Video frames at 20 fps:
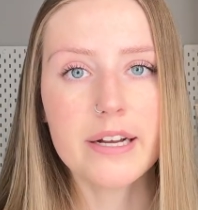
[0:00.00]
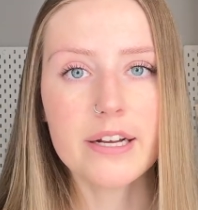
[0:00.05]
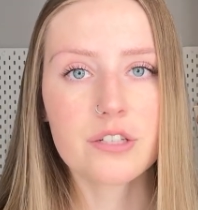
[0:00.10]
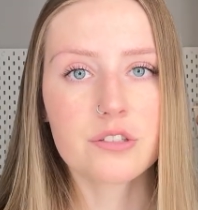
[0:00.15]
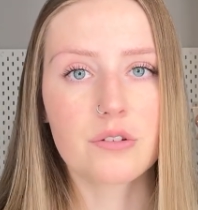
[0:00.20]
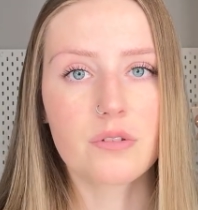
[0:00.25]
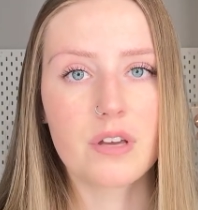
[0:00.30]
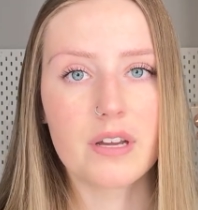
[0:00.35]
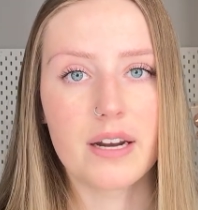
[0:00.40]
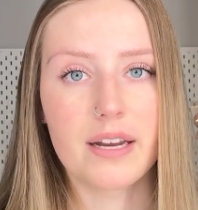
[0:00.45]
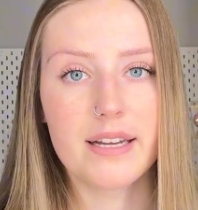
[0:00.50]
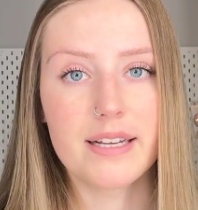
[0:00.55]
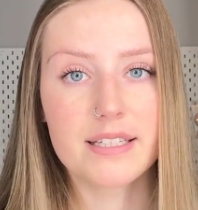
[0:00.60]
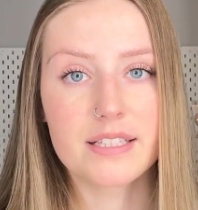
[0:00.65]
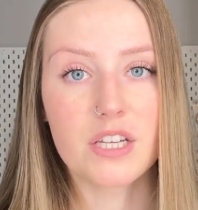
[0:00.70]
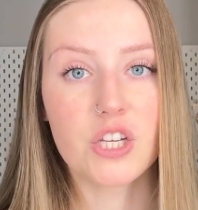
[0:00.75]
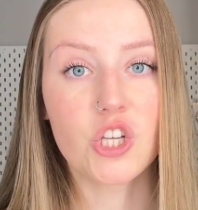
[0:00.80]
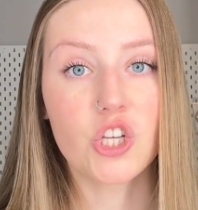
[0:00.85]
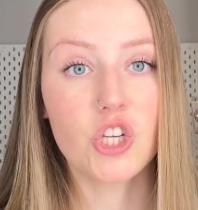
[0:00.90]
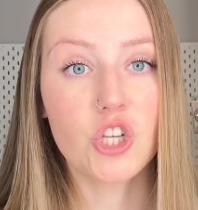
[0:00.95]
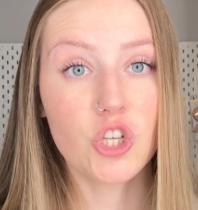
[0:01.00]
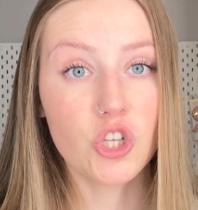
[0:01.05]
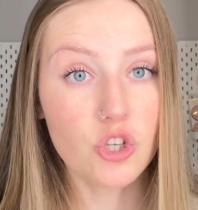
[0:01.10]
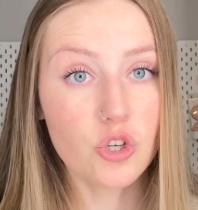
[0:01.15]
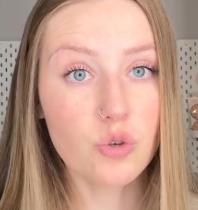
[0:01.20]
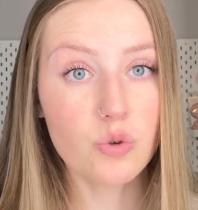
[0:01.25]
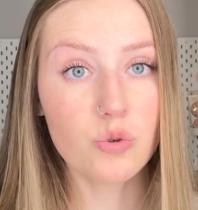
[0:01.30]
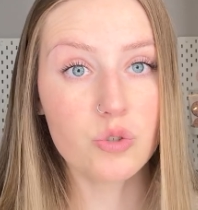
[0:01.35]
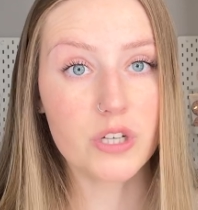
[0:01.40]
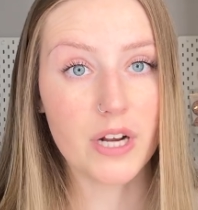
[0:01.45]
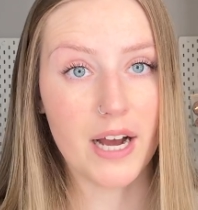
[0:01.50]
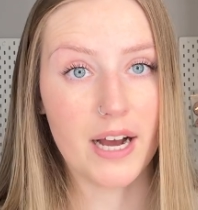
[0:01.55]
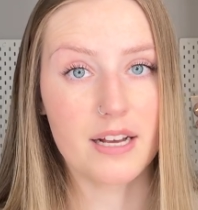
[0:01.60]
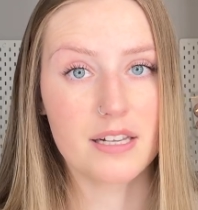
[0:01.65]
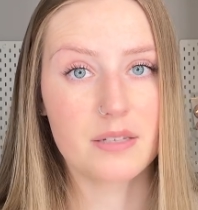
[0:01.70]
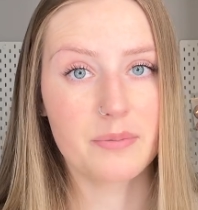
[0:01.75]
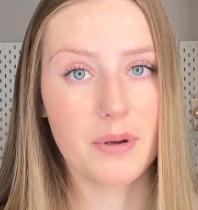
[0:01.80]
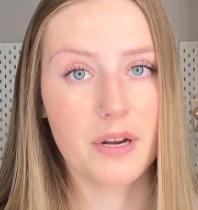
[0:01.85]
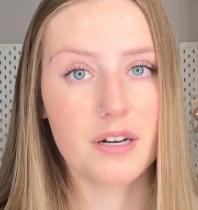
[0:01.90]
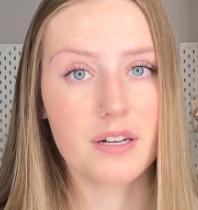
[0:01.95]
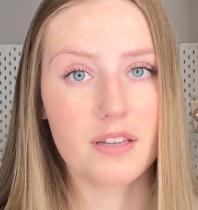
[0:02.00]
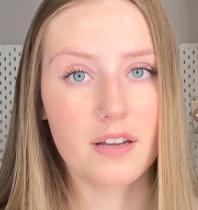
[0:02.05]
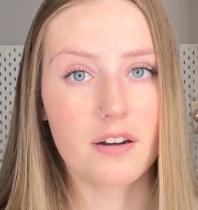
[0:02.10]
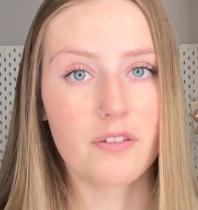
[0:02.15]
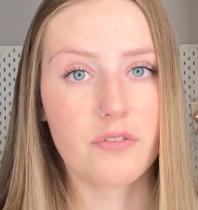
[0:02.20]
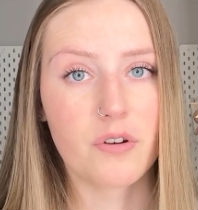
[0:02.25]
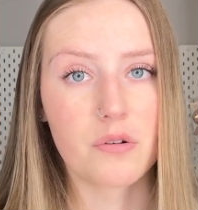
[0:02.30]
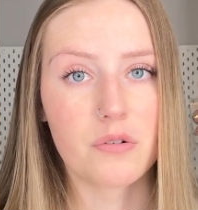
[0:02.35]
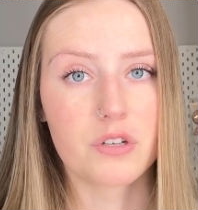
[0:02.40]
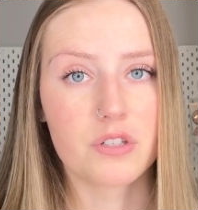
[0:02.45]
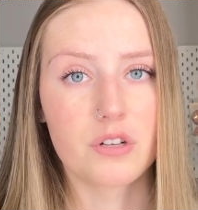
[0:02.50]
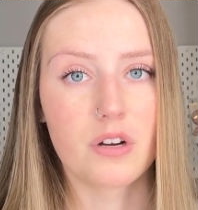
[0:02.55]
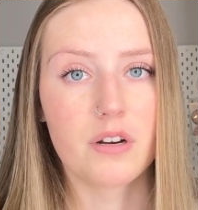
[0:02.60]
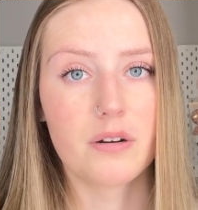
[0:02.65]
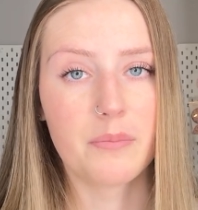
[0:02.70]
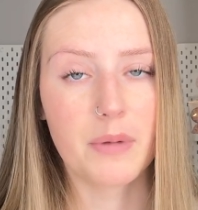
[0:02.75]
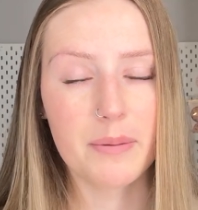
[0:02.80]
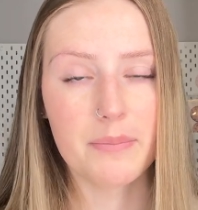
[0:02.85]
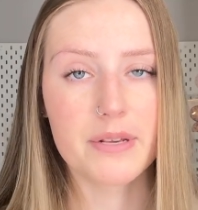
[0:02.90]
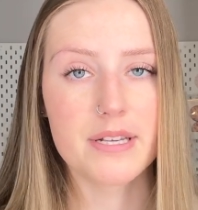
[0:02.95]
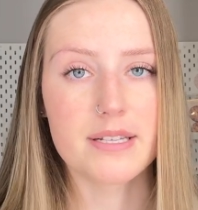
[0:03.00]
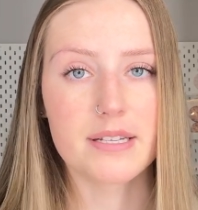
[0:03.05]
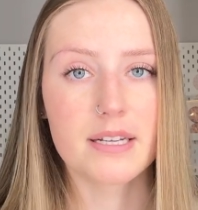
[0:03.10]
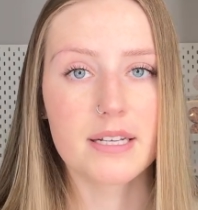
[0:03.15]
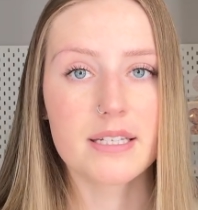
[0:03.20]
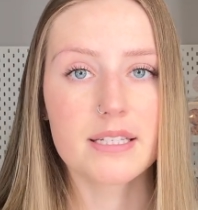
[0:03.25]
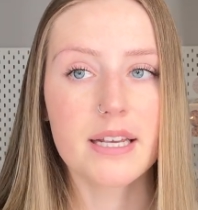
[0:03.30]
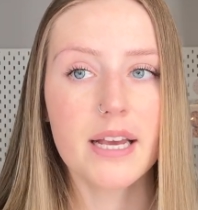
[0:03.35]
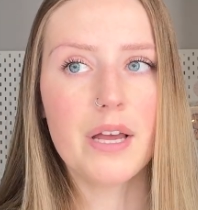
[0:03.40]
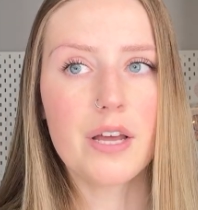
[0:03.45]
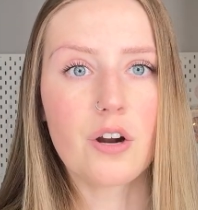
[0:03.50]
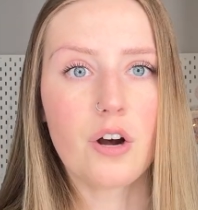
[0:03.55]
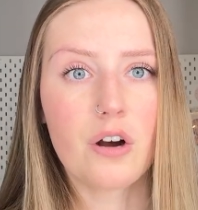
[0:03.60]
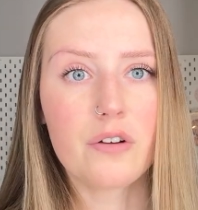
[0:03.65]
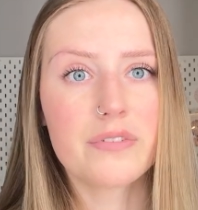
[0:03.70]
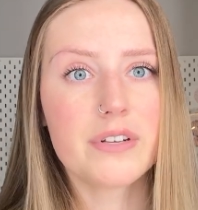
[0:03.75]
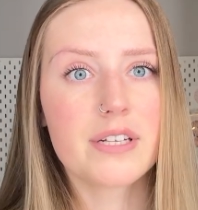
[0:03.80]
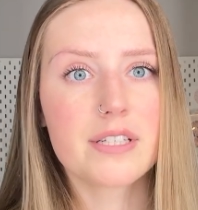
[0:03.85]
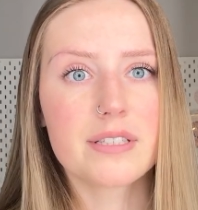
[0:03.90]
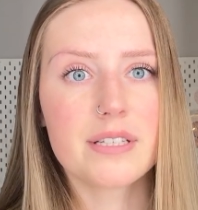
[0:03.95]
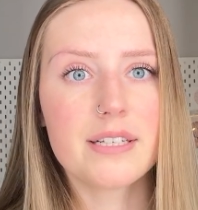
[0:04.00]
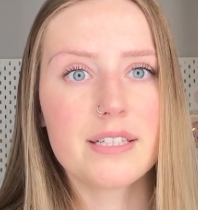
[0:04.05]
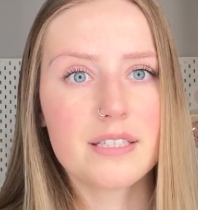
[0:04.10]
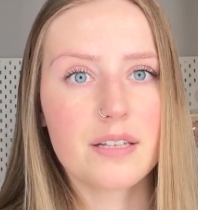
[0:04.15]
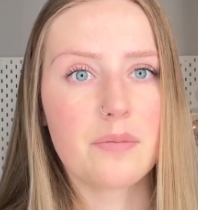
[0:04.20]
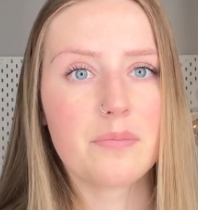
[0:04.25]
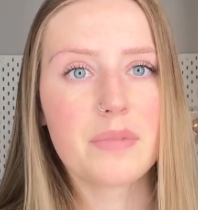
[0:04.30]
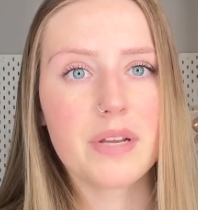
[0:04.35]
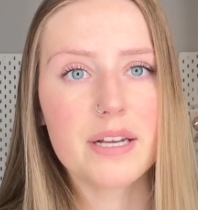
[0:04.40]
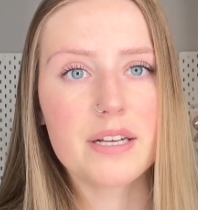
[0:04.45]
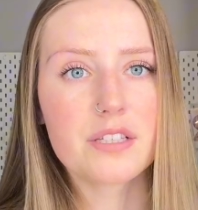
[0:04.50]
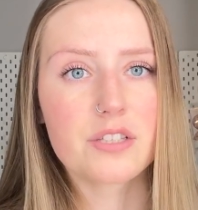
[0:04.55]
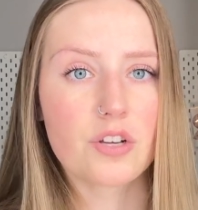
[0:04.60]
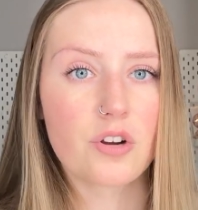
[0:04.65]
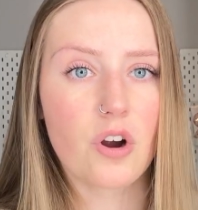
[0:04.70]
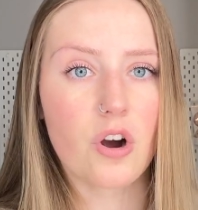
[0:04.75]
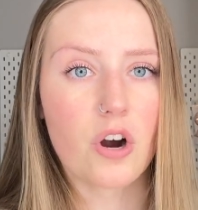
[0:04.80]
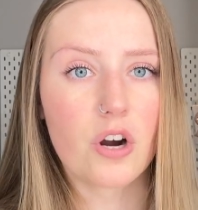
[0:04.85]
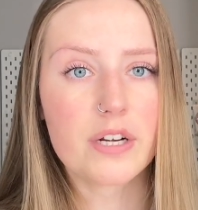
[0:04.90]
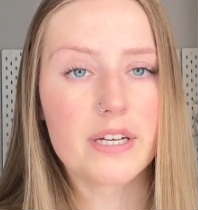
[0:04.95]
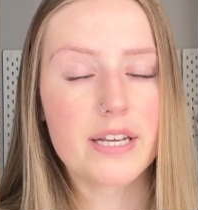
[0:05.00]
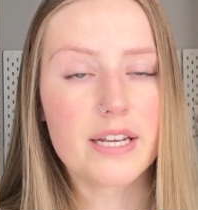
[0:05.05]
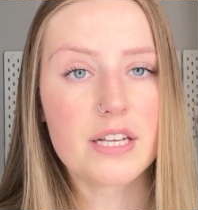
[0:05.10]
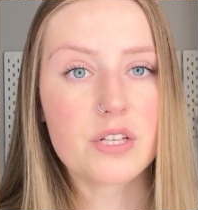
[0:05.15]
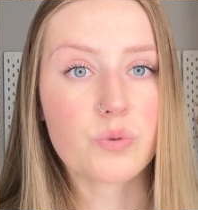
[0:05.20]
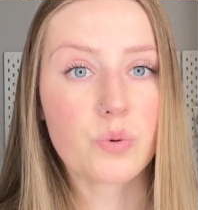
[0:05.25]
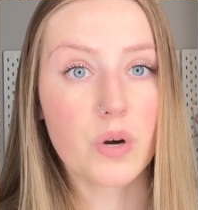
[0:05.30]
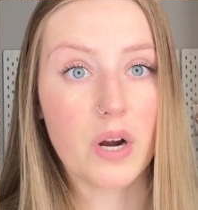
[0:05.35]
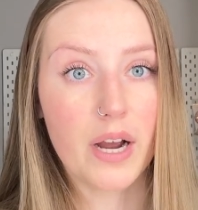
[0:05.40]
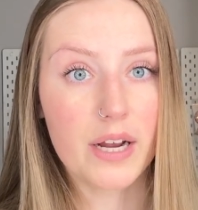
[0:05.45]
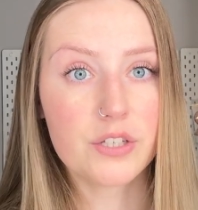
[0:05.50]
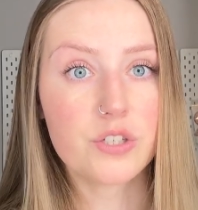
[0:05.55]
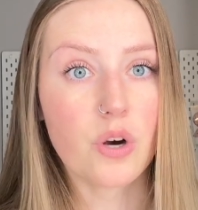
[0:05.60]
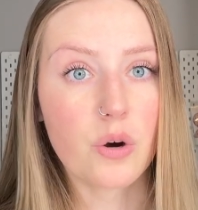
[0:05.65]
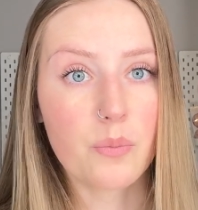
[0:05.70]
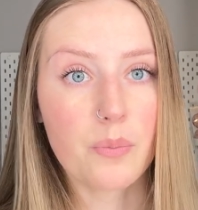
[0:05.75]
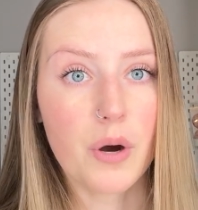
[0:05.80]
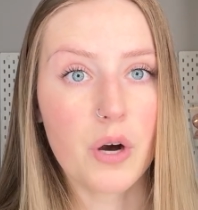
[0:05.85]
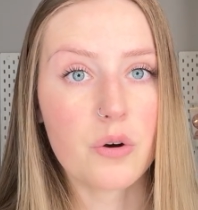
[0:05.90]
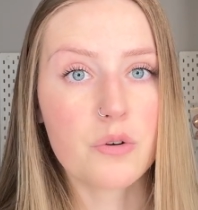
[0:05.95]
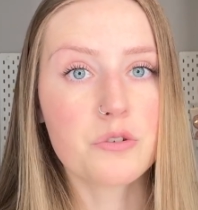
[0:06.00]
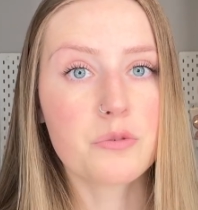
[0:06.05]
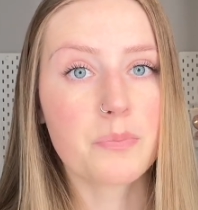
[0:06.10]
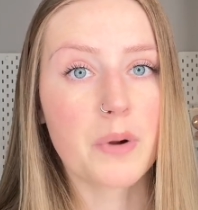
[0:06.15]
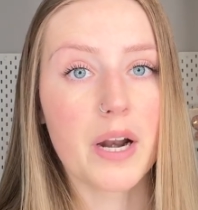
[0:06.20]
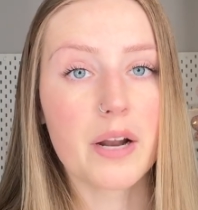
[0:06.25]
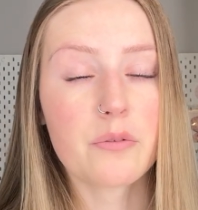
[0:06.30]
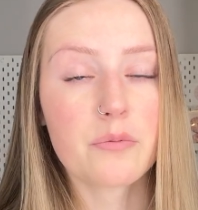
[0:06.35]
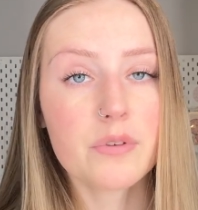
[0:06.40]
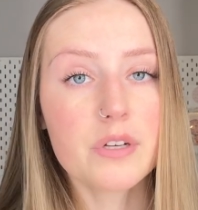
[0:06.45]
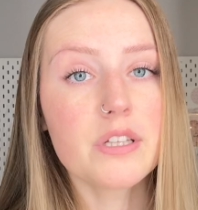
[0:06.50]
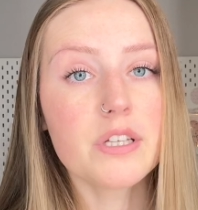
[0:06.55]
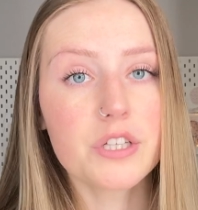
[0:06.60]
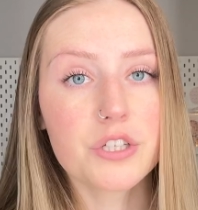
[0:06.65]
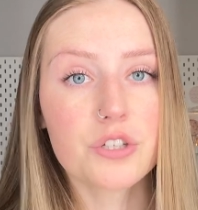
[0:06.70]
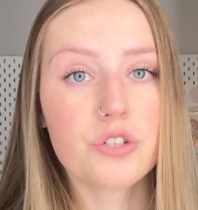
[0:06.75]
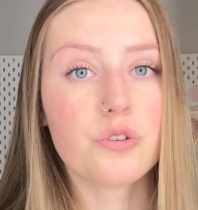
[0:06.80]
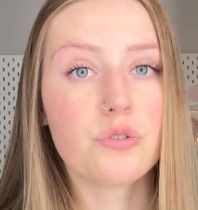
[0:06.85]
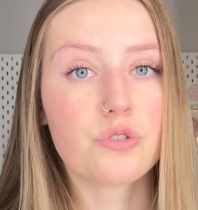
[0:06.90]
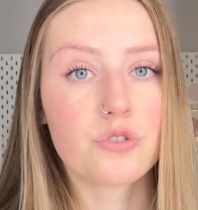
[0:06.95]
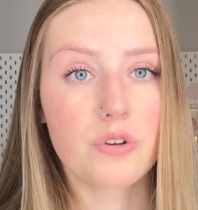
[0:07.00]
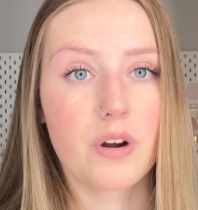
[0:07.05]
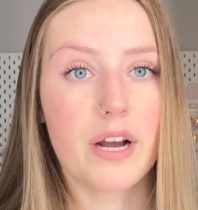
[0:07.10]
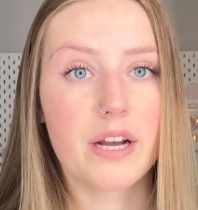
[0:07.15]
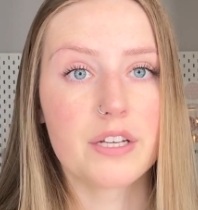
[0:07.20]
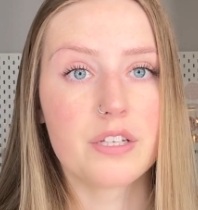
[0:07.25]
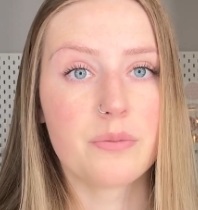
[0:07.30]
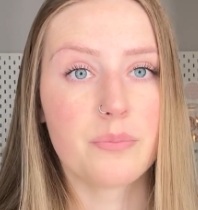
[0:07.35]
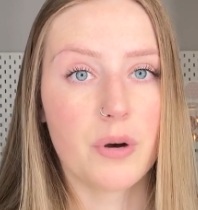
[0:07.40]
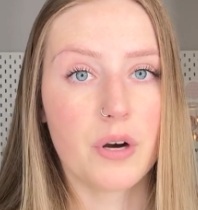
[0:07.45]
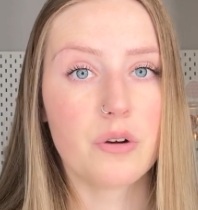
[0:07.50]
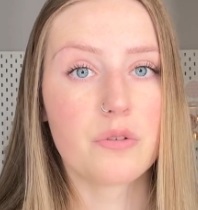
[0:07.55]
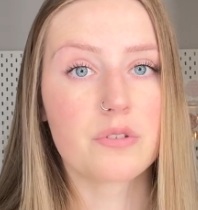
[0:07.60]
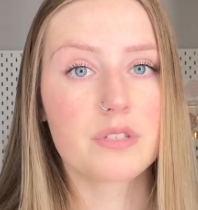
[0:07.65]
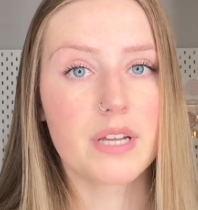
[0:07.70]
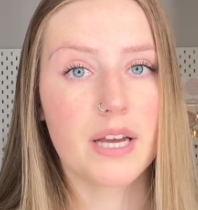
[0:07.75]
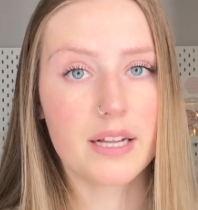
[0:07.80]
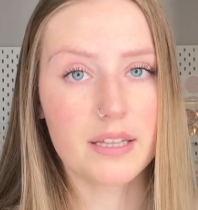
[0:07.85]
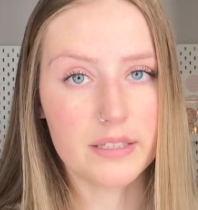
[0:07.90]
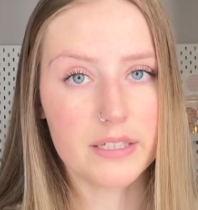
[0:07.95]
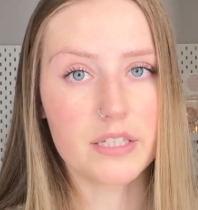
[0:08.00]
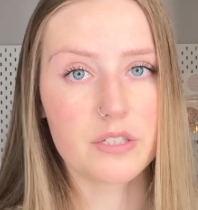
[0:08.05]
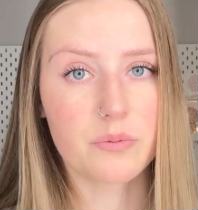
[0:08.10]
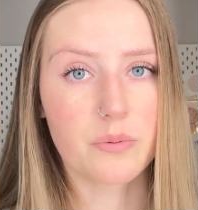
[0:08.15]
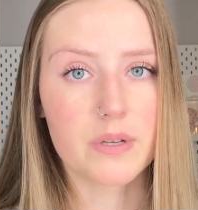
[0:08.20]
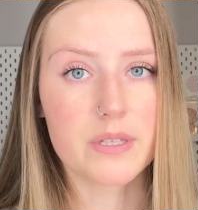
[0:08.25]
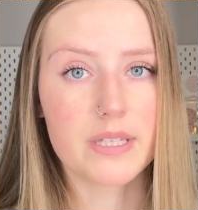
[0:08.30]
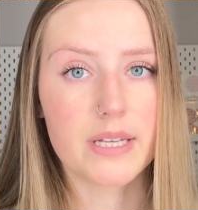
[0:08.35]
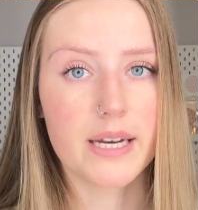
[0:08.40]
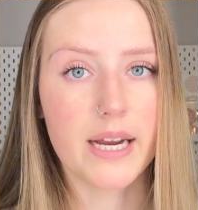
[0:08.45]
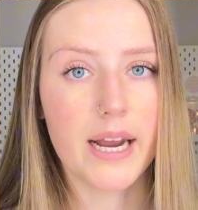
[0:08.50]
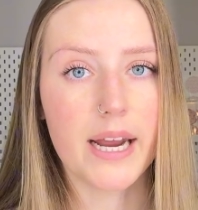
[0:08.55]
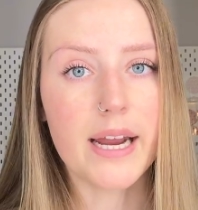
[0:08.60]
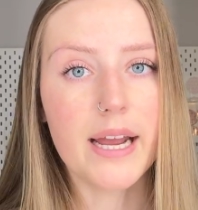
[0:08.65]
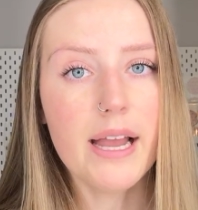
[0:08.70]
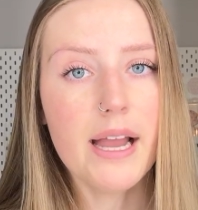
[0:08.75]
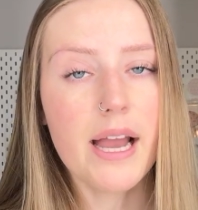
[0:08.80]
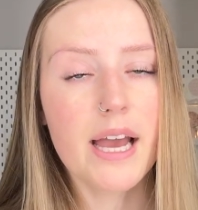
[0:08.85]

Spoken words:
So that is a huge aspect that I focus on in my business. And obviously some days there are days where I don't post, but I really do try to post at least once a day.